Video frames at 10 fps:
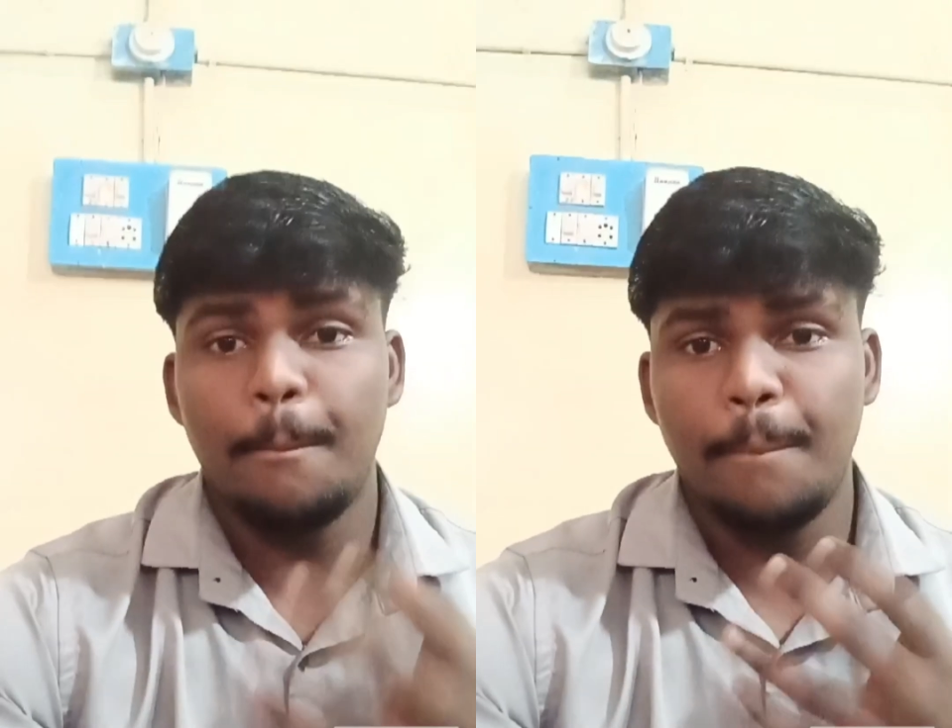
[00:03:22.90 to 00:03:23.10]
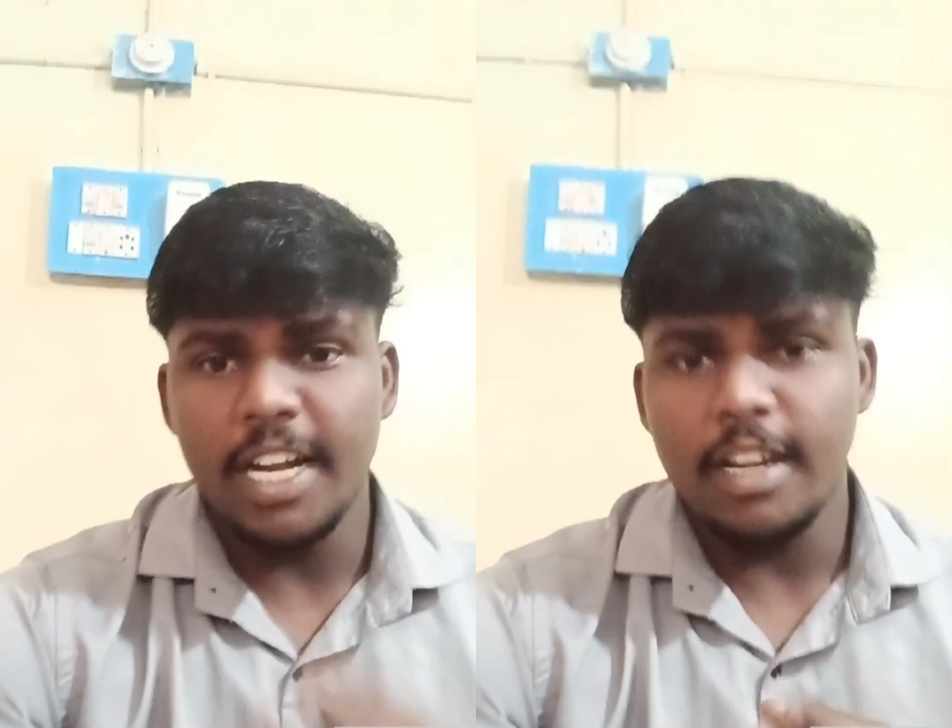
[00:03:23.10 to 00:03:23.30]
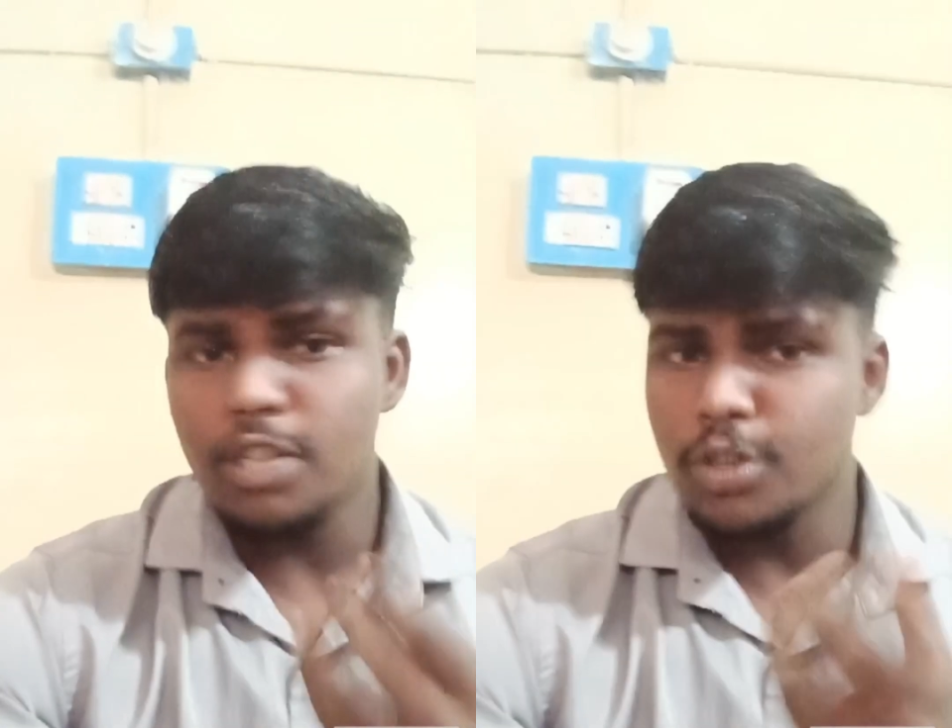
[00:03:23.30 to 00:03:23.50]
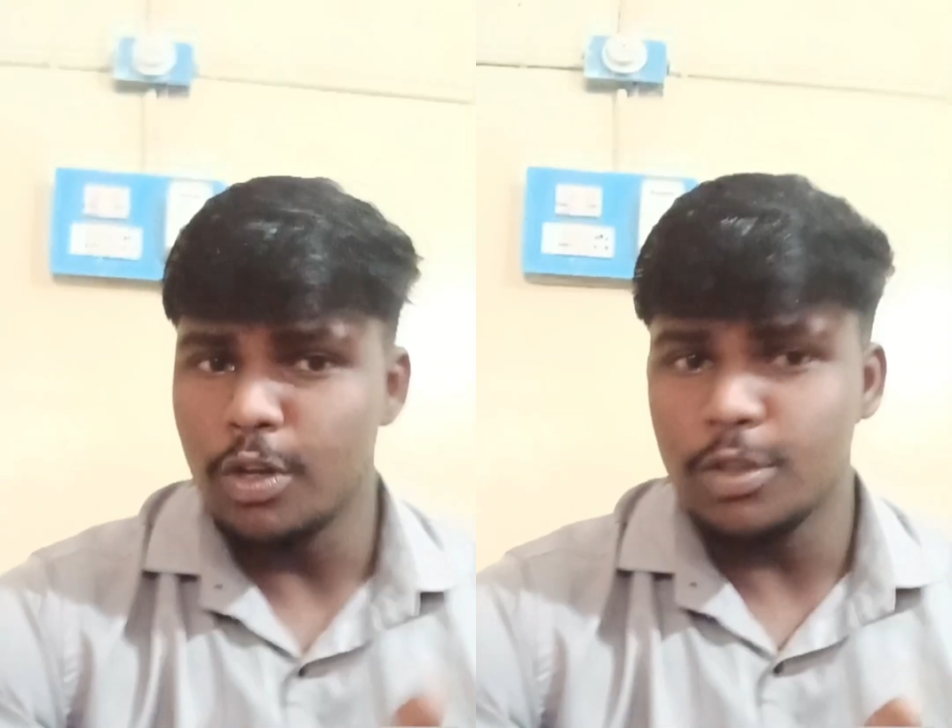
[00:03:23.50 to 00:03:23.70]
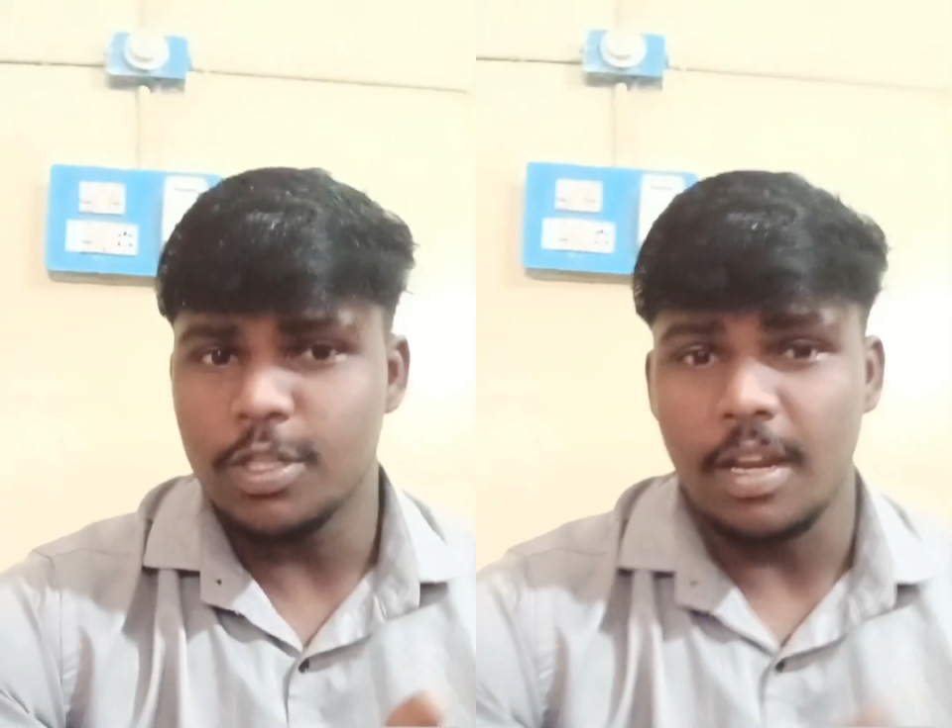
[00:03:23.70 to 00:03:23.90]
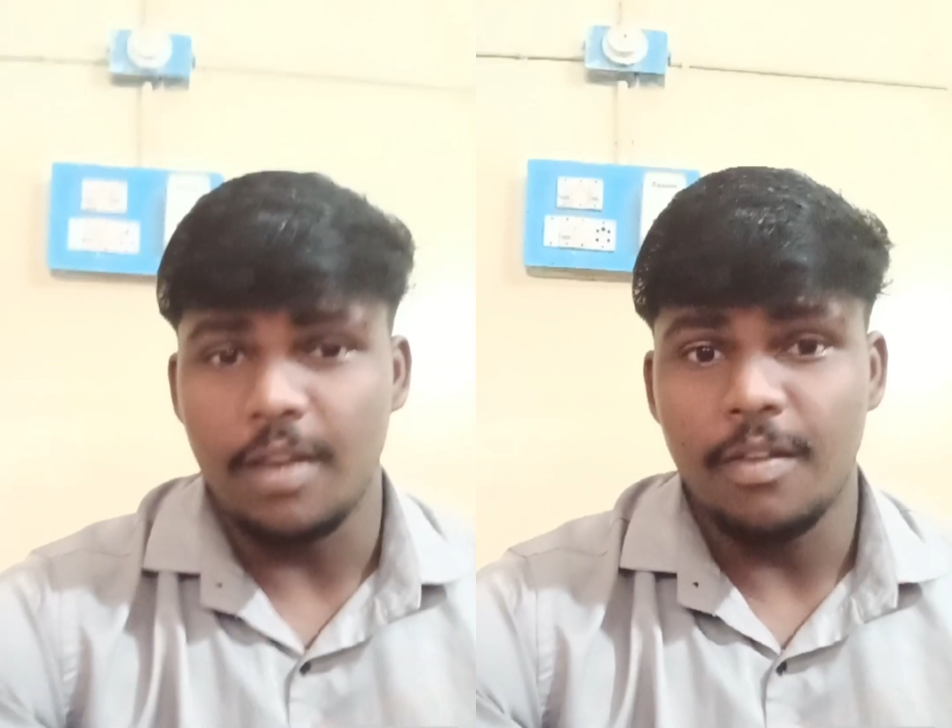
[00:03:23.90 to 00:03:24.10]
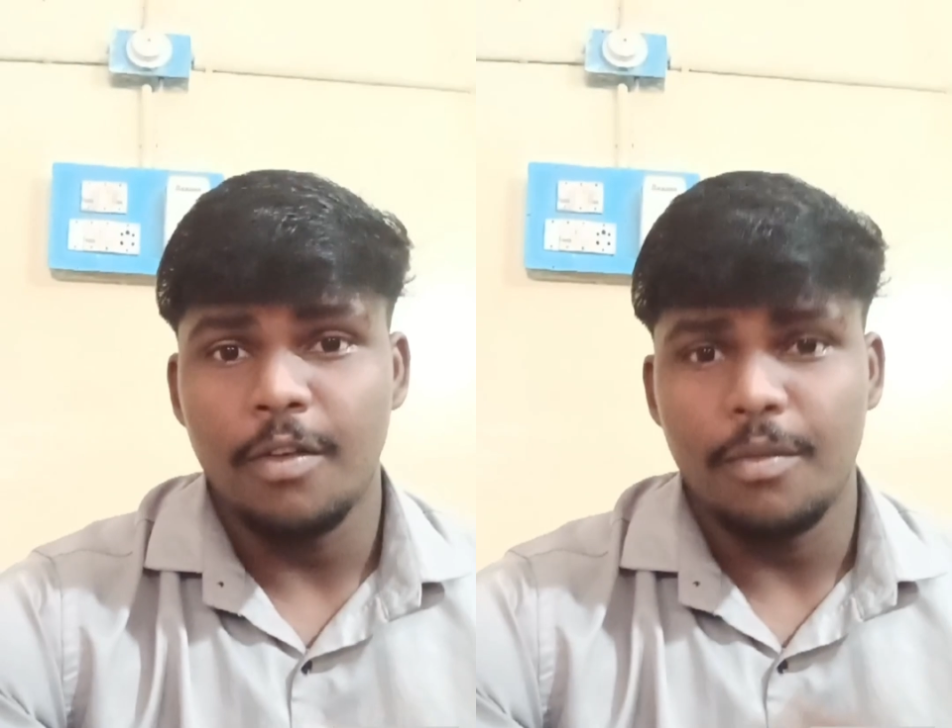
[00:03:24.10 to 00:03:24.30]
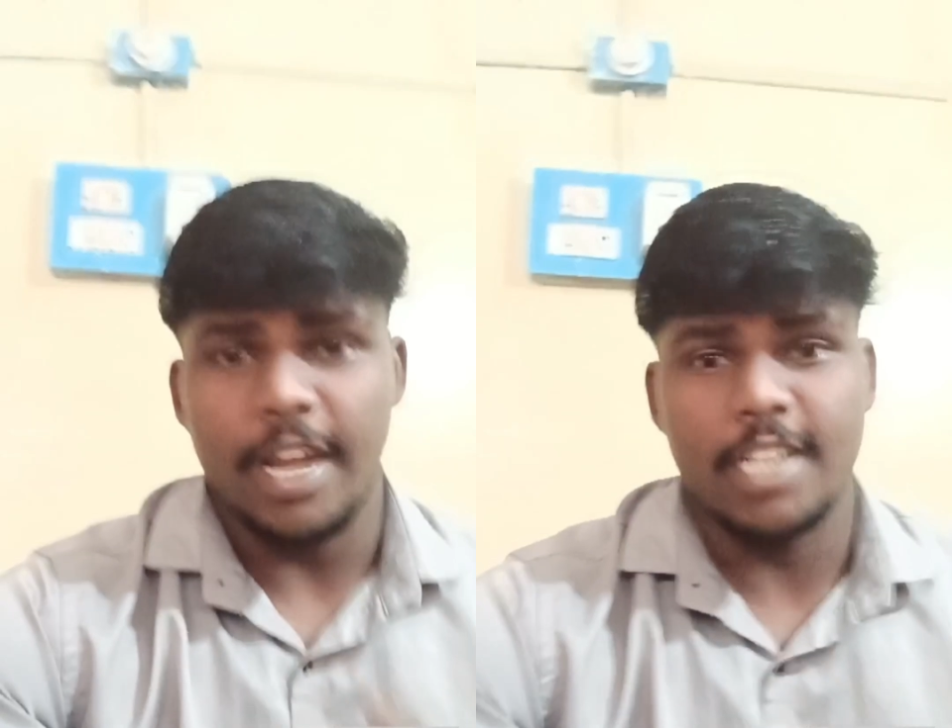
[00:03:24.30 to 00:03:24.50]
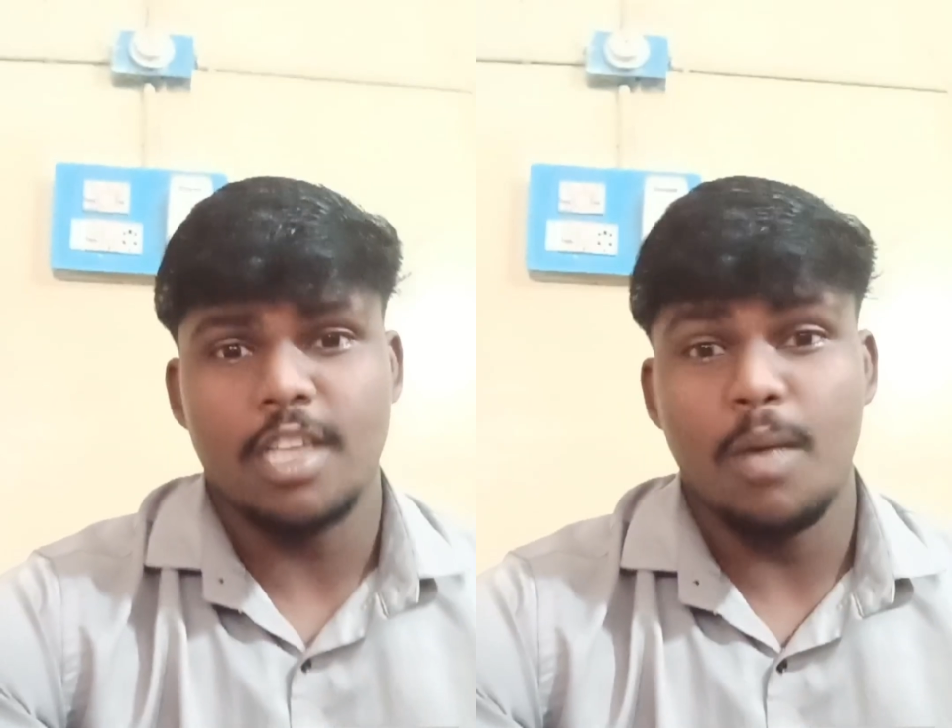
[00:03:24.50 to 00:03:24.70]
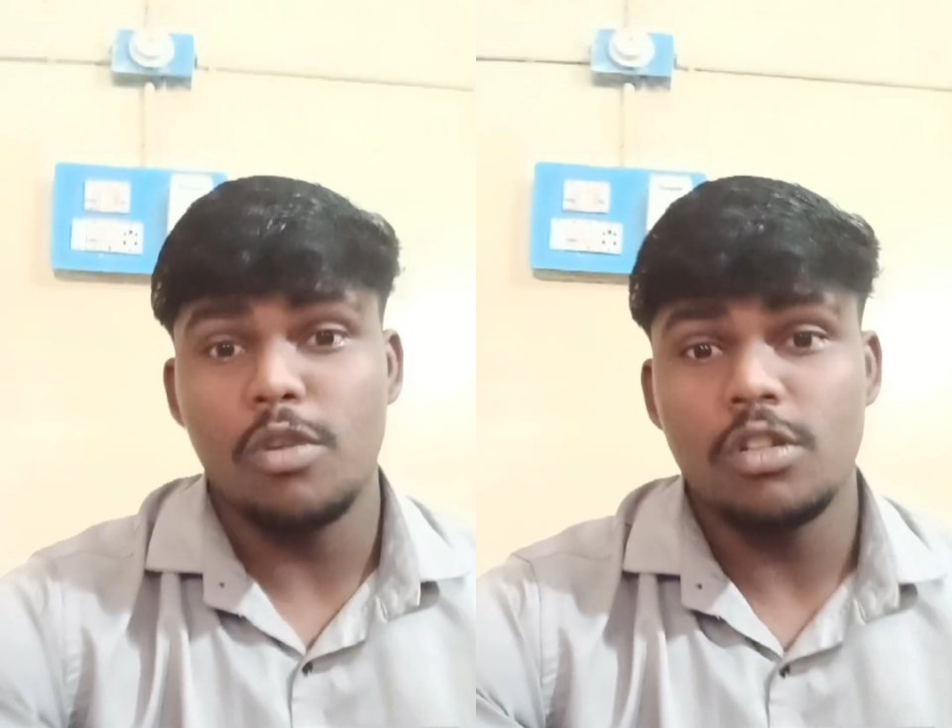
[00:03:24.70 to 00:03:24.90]
better solution. For
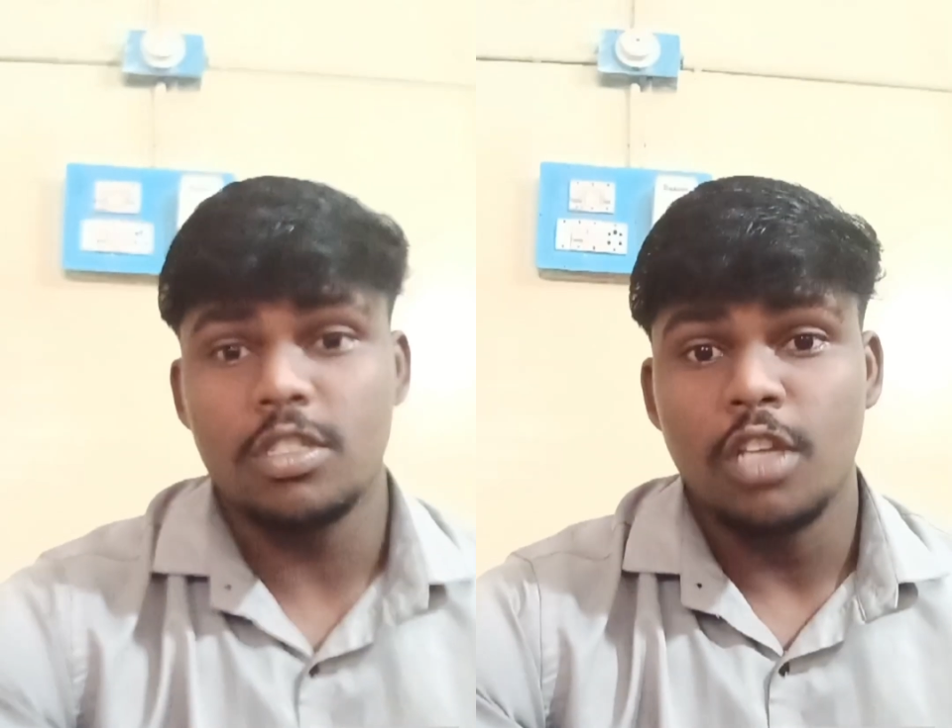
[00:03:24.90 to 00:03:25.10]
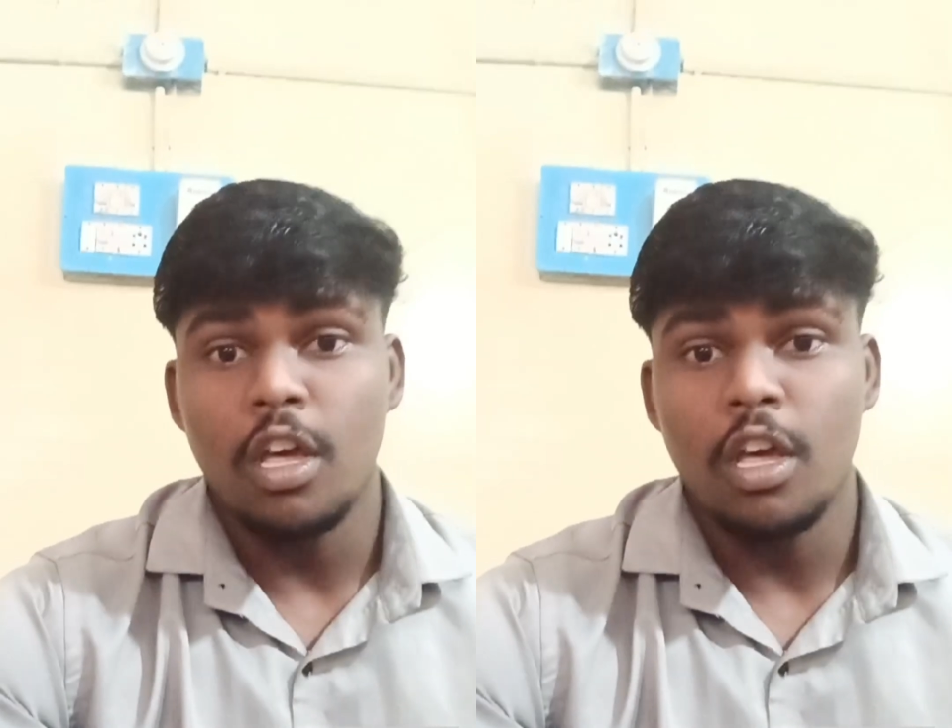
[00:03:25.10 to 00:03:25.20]
examples,